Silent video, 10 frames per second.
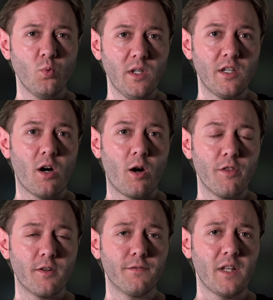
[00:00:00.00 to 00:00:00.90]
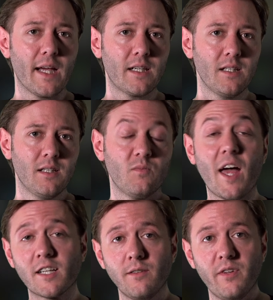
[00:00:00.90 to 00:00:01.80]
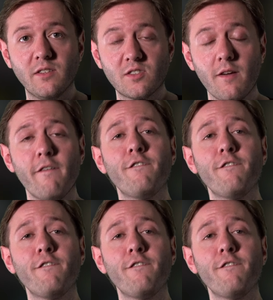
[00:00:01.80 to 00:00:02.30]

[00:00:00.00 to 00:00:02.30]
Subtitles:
weak Arthur Fleck? Not convinced?